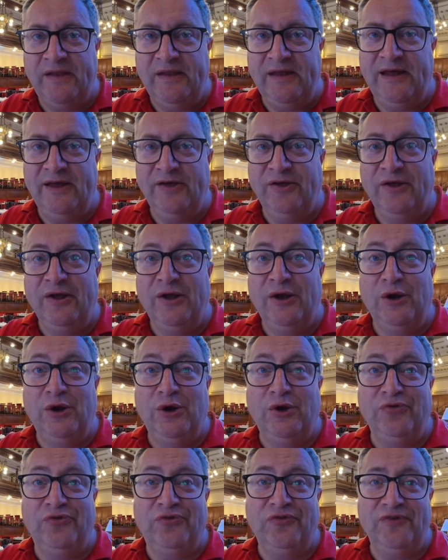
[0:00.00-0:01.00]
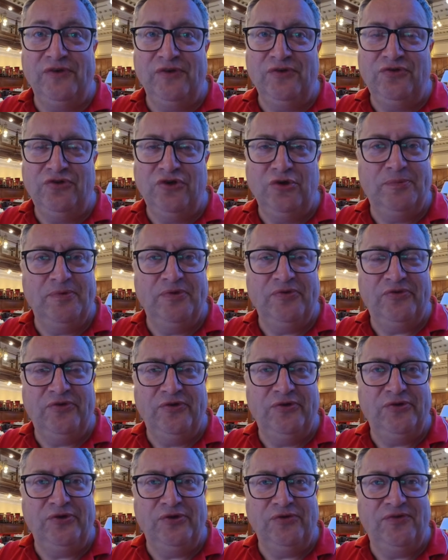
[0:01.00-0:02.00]
Now, lots of
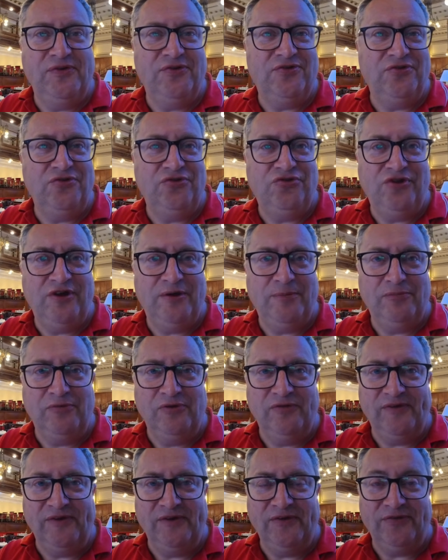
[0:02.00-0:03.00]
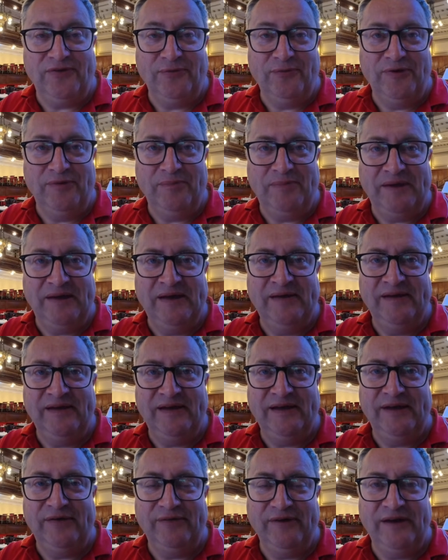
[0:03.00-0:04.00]
YouTubers who do fish and chip reviews in Whitby,
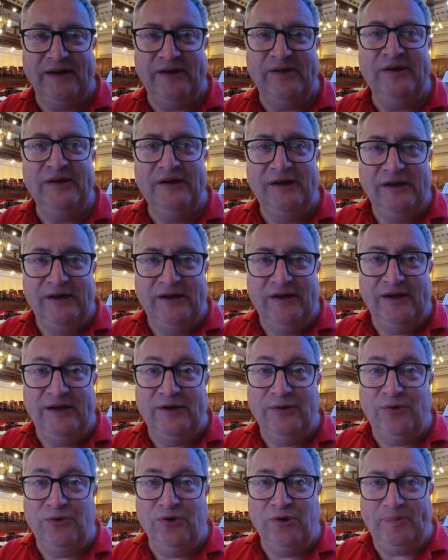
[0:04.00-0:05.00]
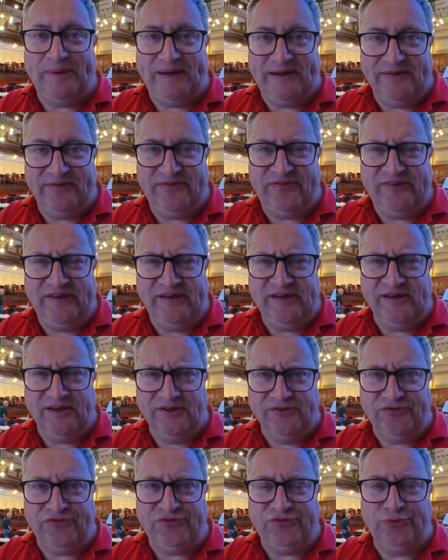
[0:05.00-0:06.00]
Greeno, know all about
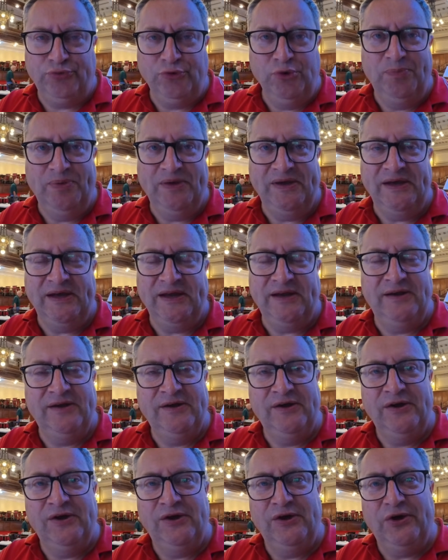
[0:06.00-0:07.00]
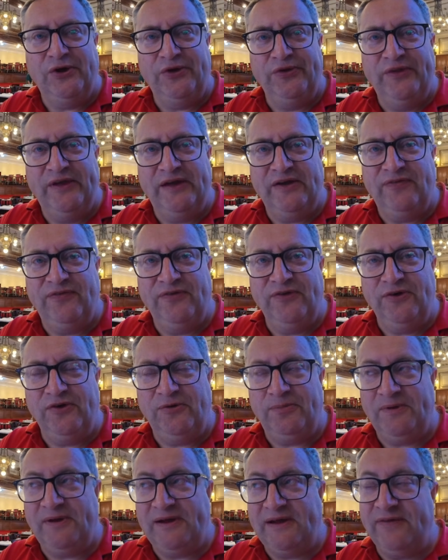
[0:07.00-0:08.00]
seagulls swooping in on their
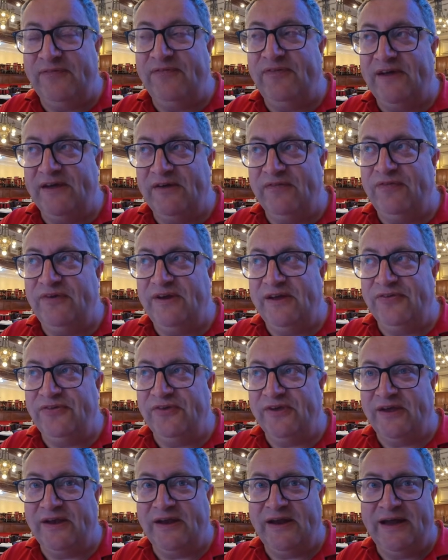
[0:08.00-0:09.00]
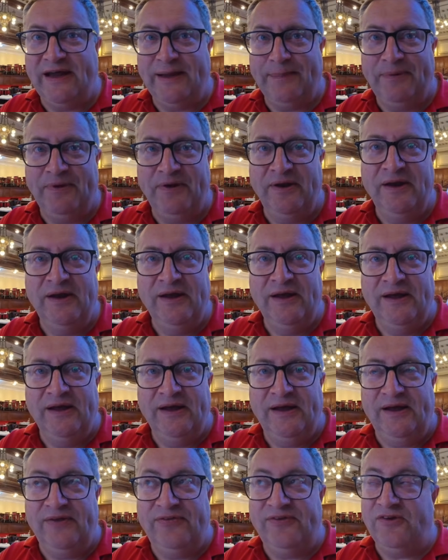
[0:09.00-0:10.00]
food, but that thankfully isn't going to happen
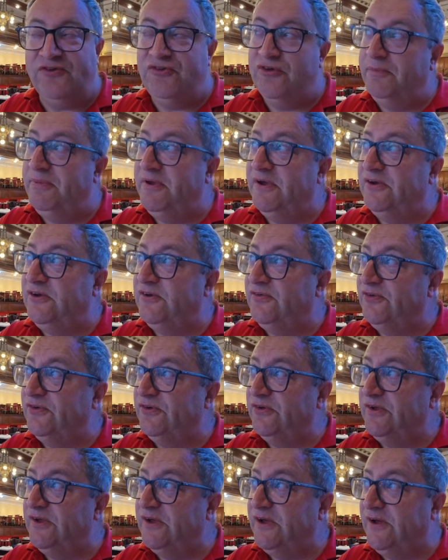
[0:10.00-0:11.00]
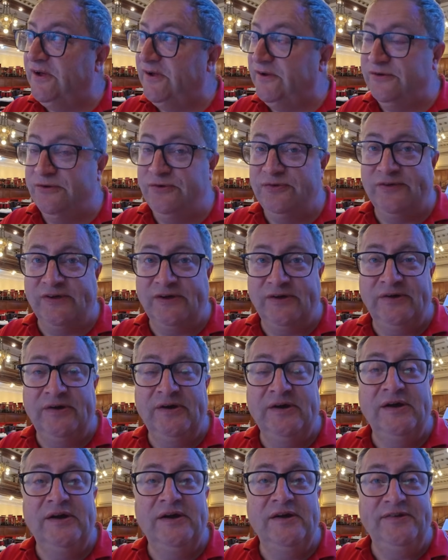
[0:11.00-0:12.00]
in such a beautiful Art
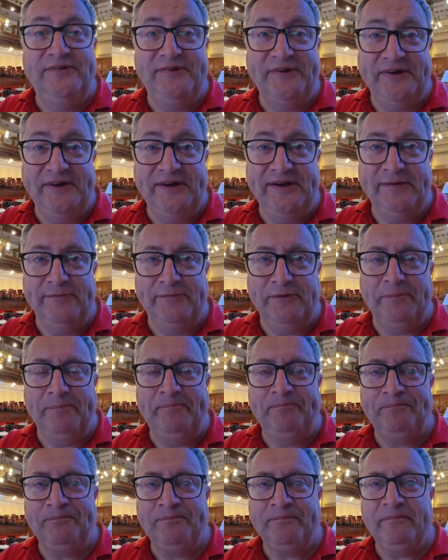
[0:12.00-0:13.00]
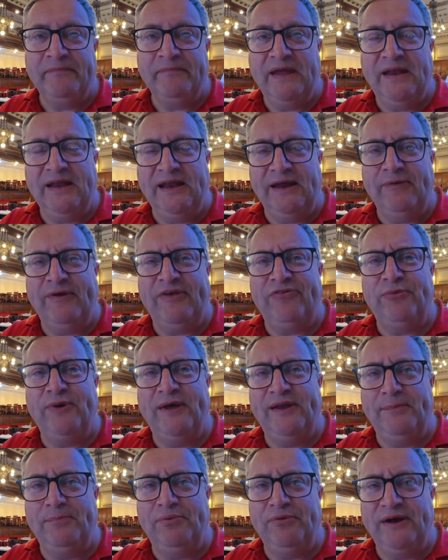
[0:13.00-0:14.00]
Nouveau dining room. Anyhow, that's
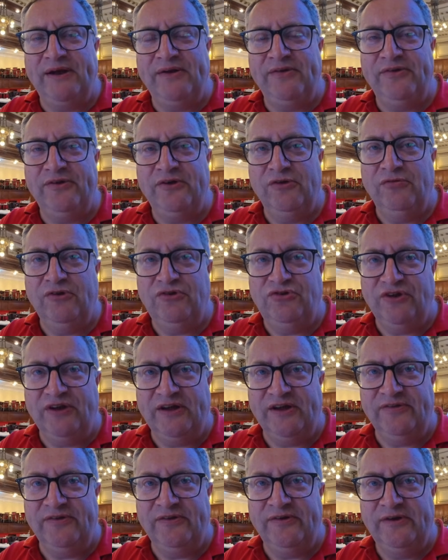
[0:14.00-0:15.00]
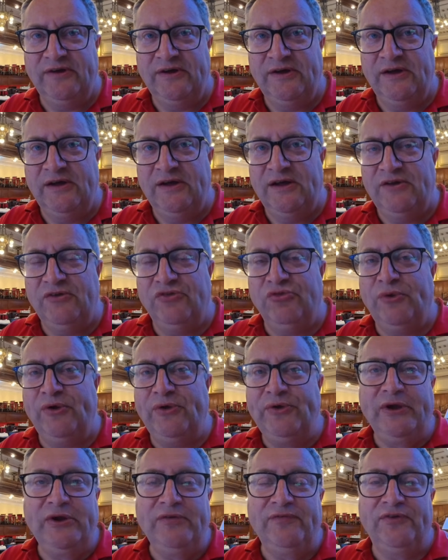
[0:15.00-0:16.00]
where the brand originated. It was
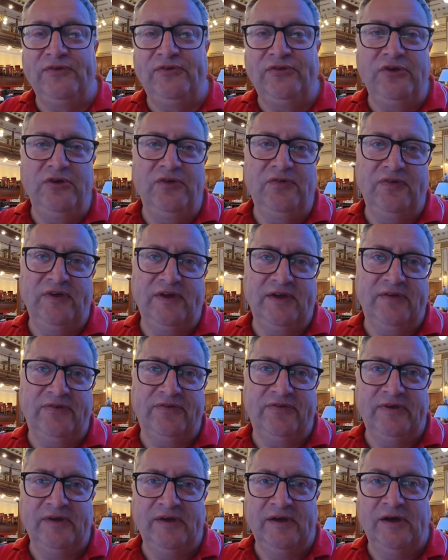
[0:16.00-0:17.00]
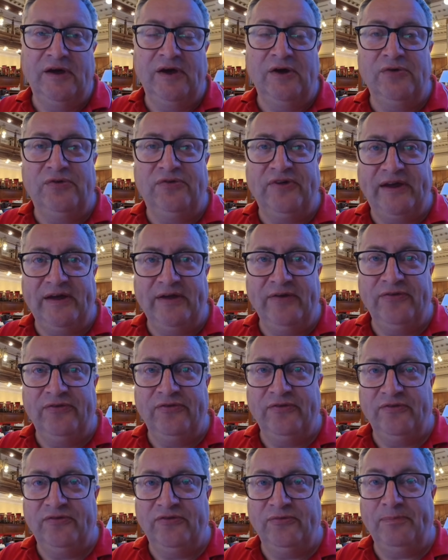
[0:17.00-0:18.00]
well known for two things:
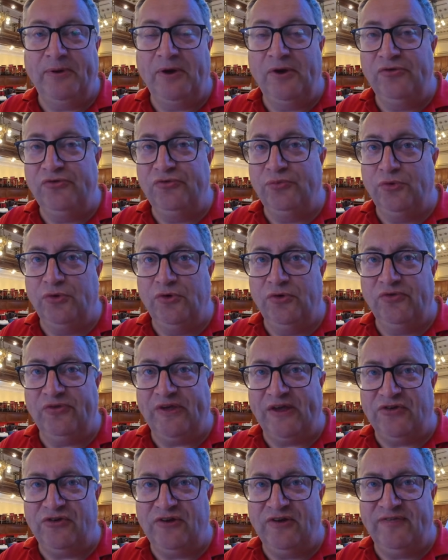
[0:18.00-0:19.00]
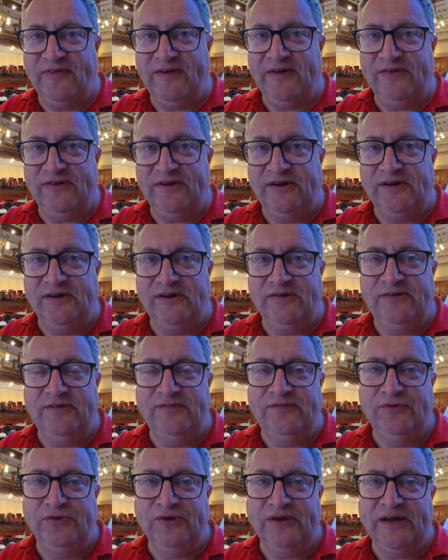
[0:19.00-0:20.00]
hotels, post-war, it was actually founded in
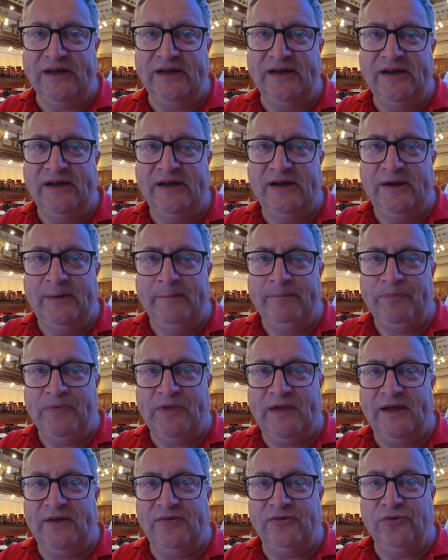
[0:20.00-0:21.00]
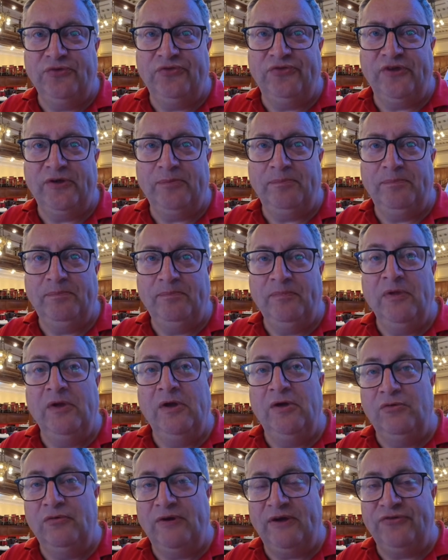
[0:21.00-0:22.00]
1948, and also
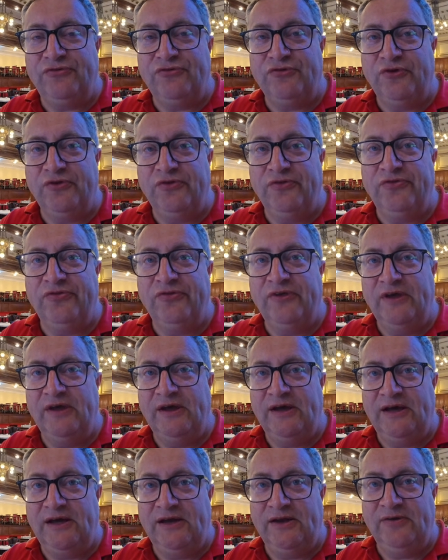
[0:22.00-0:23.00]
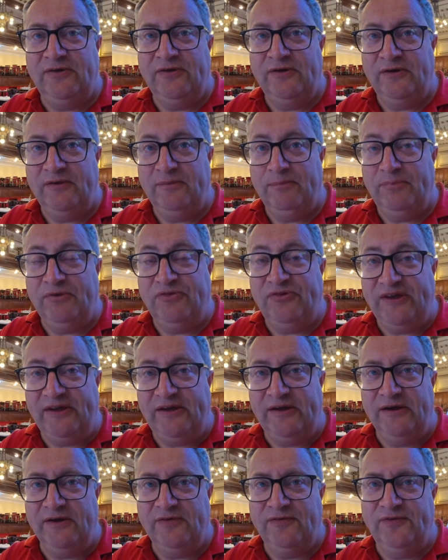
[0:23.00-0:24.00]
restaurants and
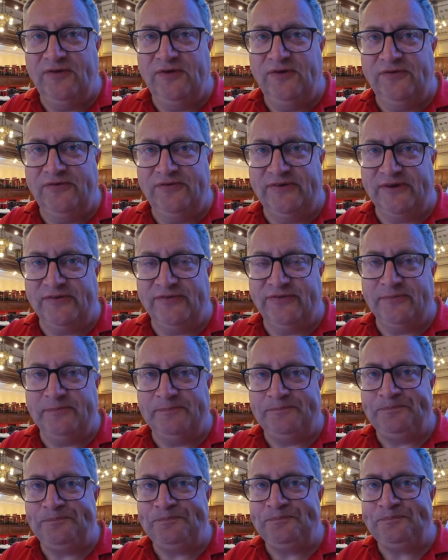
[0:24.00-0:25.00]
particular foodstuffs.